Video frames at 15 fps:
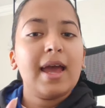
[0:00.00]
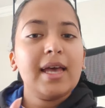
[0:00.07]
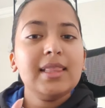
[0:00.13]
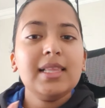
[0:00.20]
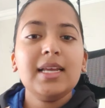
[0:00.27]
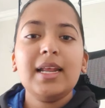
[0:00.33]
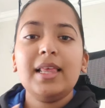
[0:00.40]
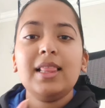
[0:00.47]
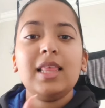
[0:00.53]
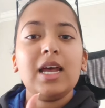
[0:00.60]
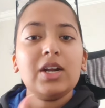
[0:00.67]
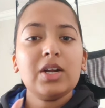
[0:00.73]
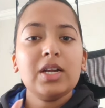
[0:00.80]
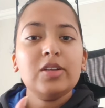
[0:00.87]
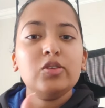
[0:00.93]
and that I
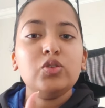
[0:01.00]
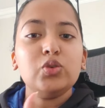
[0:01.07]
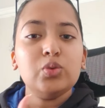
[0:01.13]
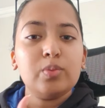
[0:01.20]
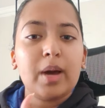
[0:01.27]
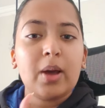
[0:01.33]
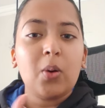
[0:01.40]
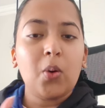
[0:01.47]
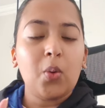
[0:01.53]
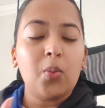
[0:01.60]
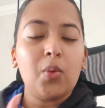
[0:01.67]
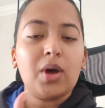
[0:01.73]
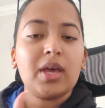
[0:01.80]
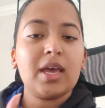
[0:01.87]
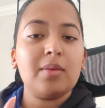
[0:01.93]
thoroughly do my
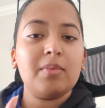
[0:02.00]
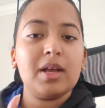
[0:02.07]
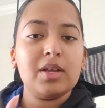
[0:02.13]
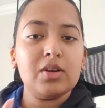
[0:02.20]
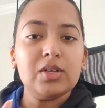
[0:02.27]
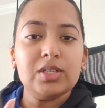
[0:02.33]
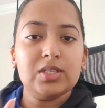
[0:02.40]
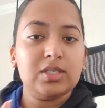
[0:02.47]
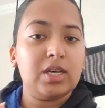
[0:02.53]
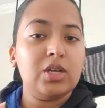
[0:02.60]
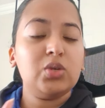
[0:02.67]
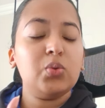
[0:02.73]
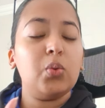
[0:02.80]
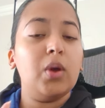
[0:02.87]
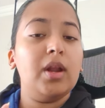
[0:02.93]
homework and my
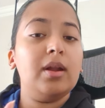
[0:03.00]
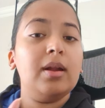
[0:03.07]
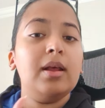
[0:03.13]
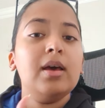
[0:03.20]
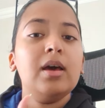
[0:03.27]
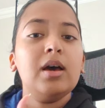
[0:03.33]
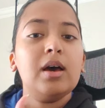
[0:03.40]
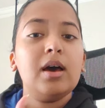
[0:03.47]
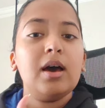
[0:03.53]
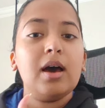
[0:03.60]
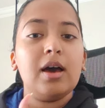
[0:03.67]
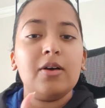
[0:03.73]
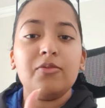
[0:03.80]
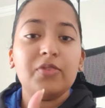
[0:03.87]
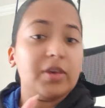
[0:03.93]
research when
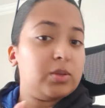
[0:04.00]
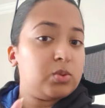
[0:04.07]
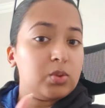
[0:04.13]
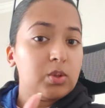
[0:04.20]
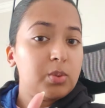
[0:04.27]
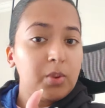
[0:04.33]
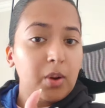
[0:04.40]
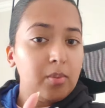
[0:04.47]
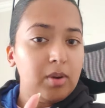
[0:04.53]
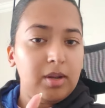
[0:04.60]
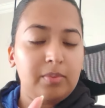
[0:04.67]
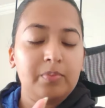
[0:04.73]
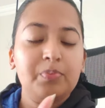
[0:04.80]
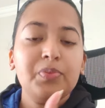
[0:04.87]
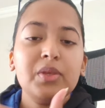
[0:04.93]
faced with a
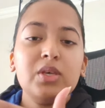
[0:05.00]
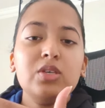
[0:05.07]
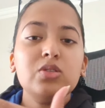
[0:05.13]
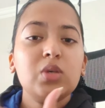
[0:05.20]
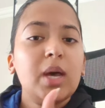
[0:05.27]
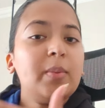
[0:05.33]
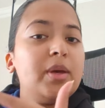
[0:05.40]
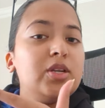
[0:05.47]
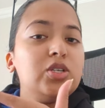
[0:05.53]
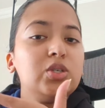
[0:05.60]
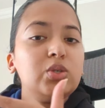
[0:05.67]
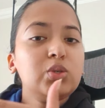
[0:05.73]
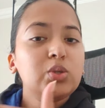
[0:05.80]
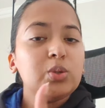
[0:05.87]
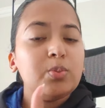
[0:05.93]
problem. So, I
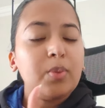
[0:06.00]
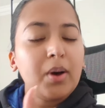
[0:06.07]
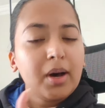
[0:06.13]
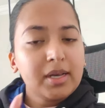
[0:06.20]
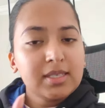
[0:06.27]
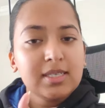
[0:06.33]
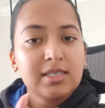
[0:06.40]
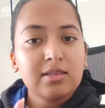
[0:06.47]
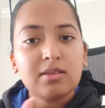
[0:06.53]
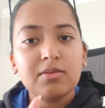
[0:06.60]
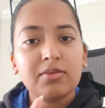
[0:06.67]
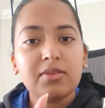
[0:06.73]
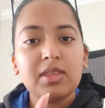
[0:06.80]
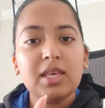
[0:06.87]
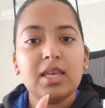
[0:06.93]
mentioned two
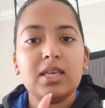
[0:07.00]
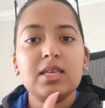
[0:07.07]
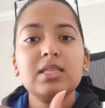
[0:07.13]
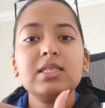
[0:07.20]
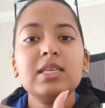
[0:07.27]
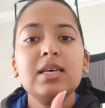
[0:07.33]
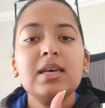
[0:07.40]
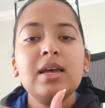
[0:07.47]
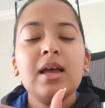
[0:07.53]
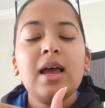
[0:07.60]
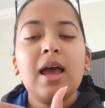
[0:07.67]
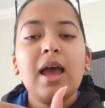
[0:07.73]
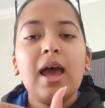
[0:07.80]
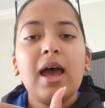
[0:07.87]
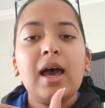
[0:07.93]
positive things.
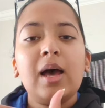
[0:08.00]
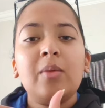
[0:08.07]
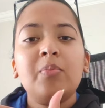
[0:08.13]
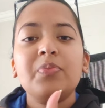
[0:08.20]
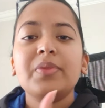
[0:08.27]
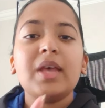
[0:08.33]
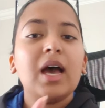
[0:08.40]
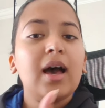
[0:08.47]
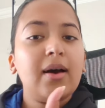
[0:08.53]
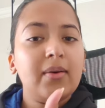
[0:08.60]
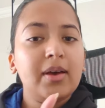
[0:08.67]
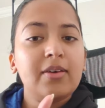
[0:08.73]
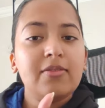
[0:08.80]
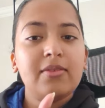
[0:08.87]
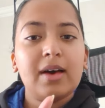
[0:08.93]

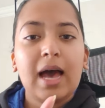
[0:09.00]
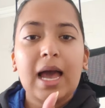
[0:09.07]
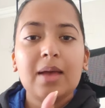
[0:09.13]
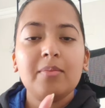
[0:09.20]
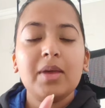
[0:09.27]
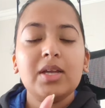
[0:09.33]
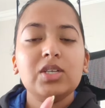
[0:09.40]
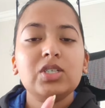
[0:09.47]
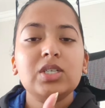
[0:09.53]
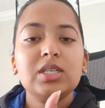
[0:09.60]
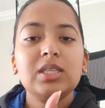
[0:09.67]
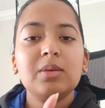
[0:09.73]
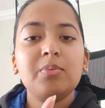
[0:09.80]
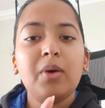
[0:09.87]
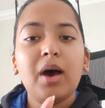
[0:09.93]
However, I
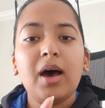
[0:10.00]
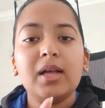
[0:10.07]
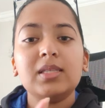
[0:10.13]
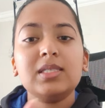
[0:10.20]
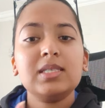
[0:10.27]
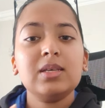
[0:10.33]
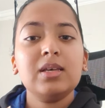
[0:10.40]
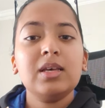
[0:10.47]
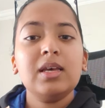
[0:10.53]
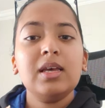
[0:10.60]
mentioned the parts